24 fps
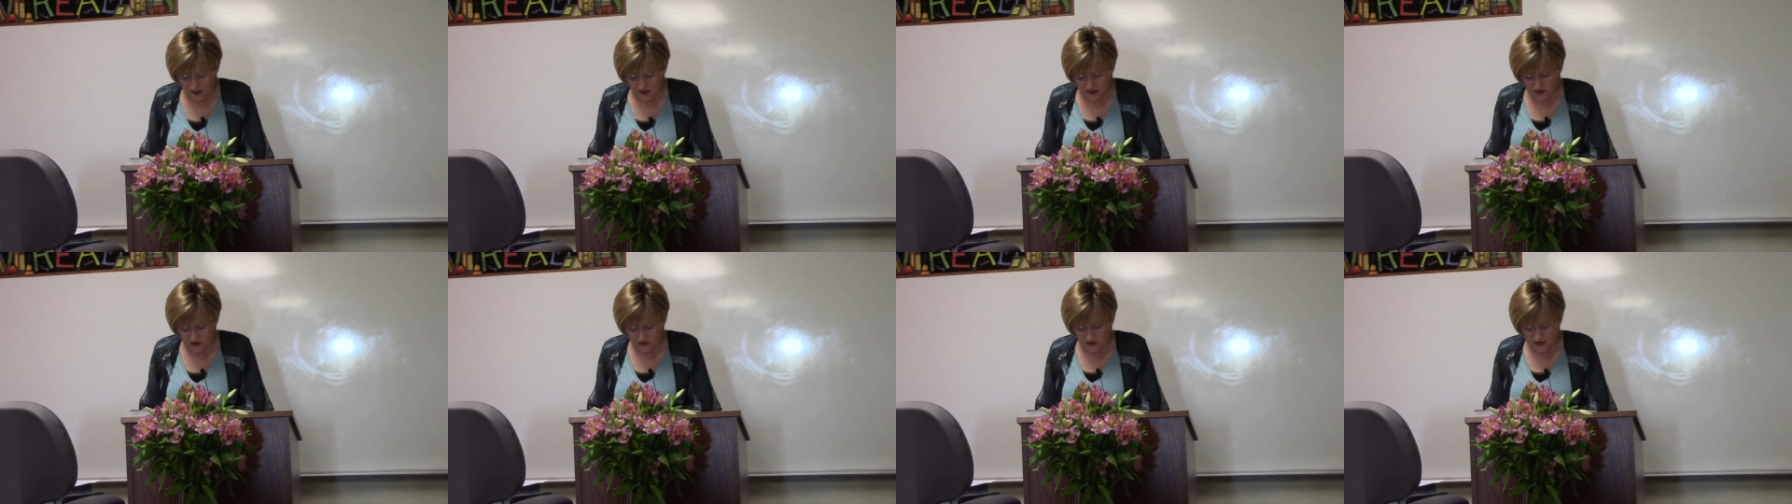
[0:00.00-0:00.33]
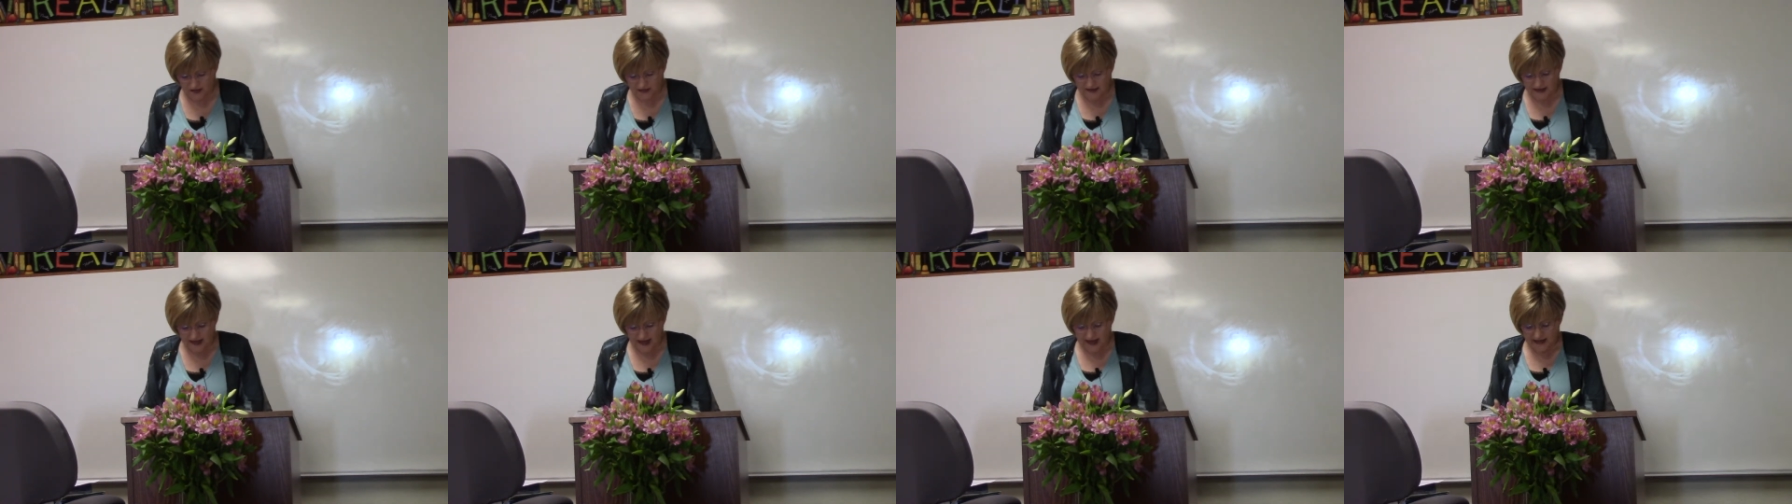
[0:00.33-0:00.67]
you
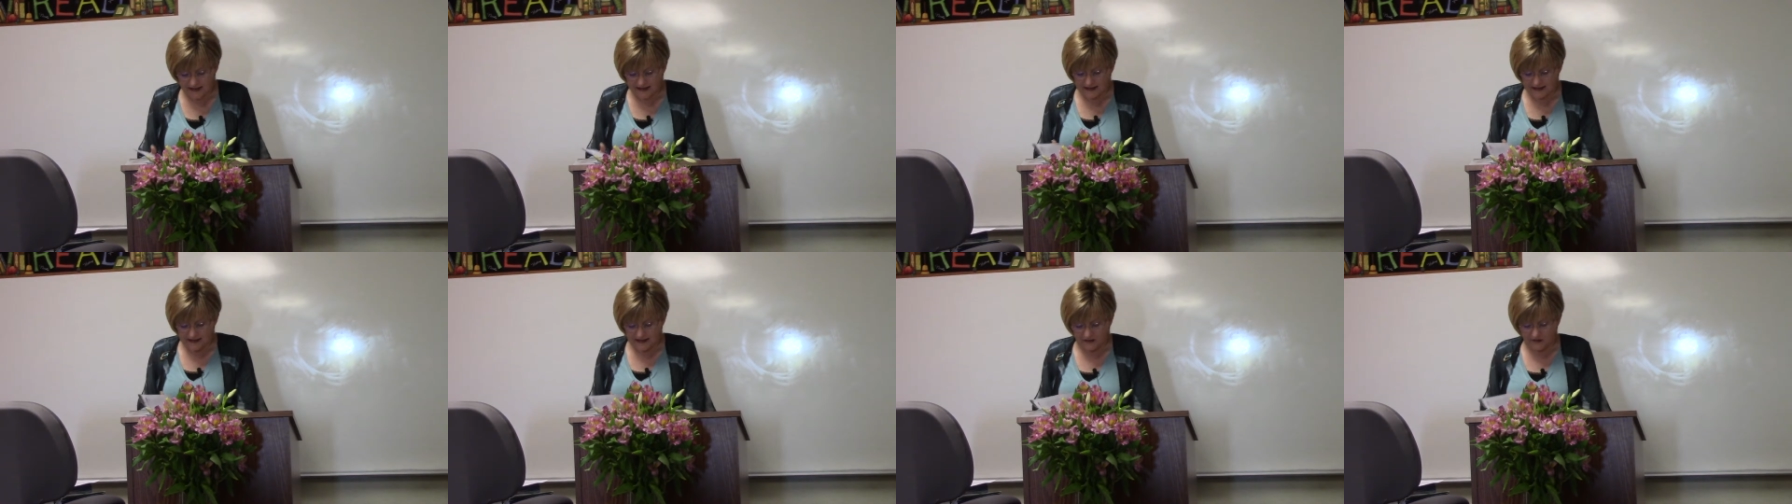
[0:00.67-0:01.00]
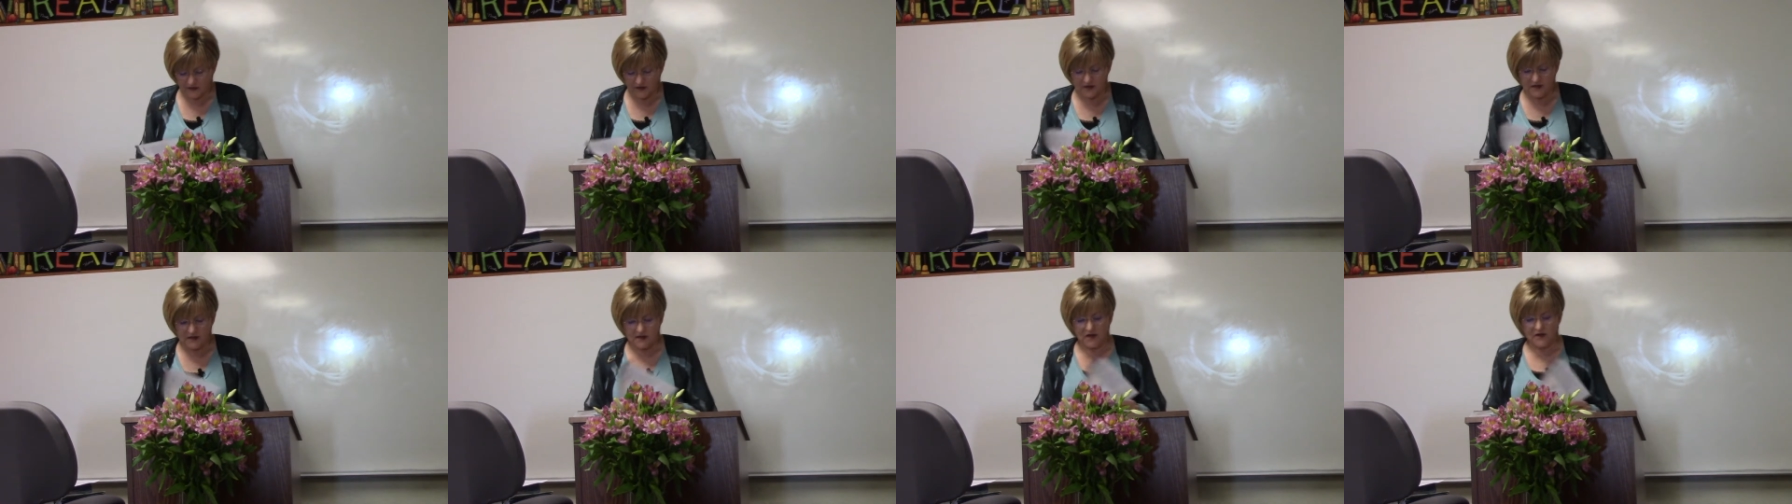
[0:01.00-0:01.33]
could take
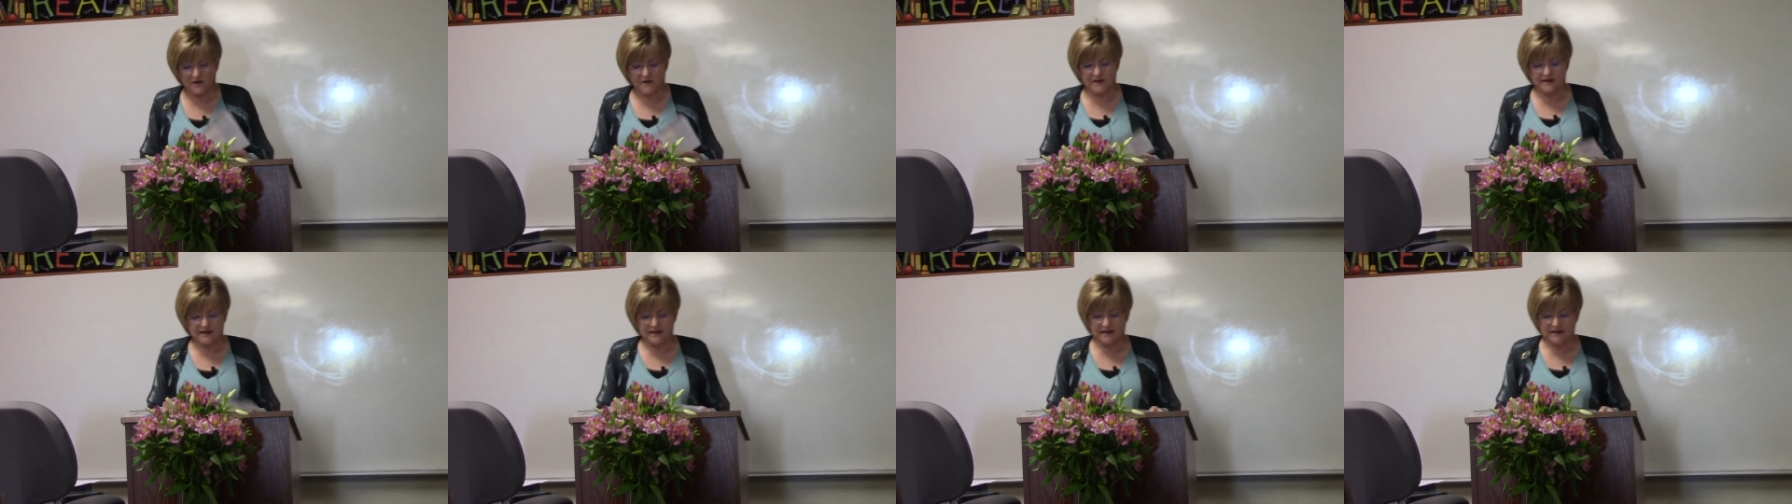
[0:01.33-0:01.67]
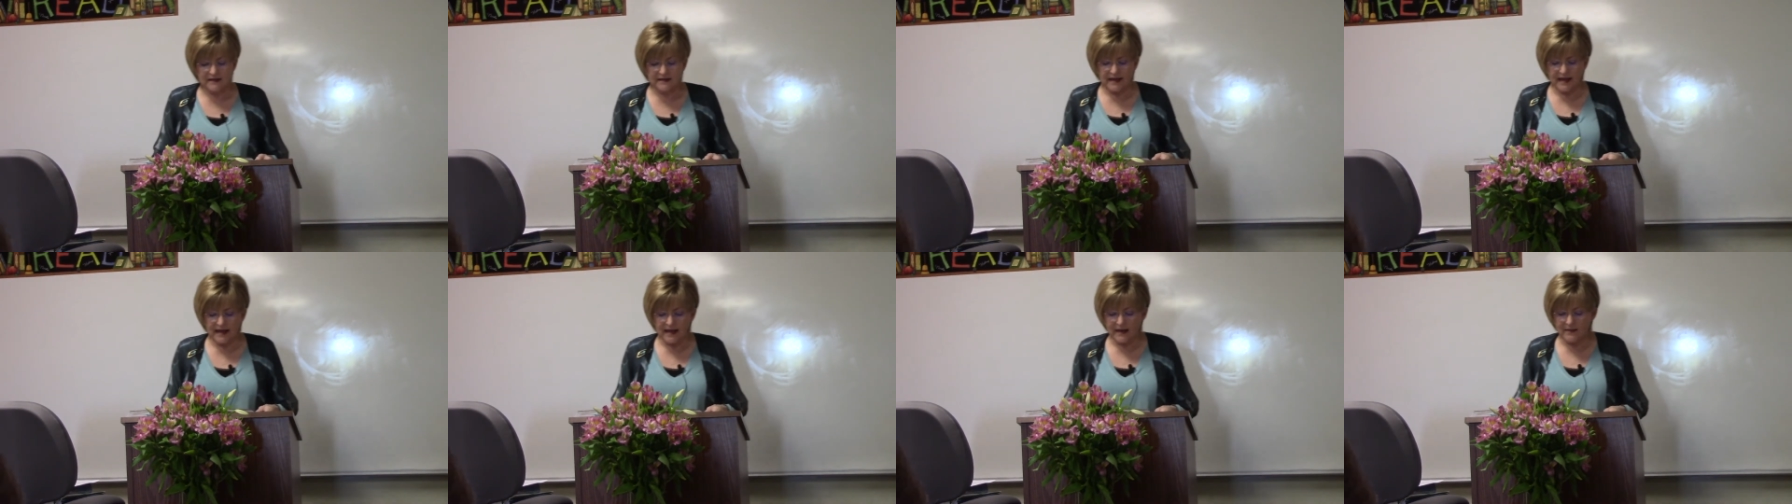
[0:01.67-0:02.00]
civil service
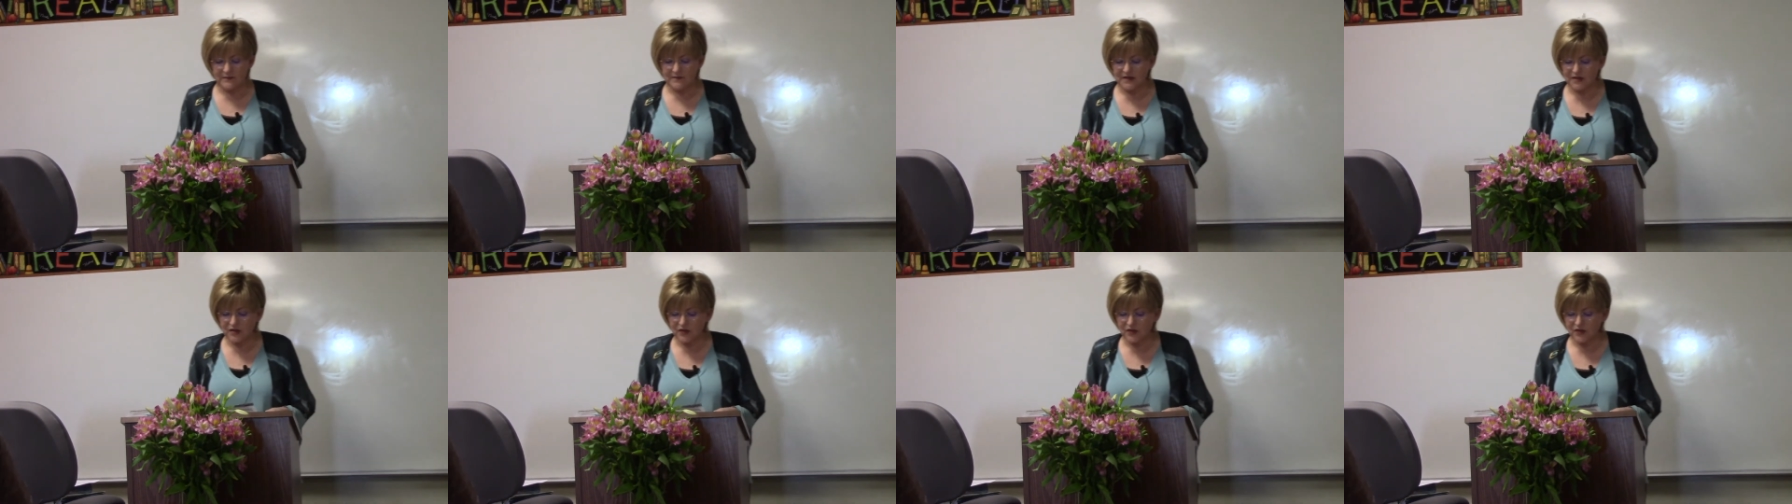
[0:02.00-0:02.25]
exams,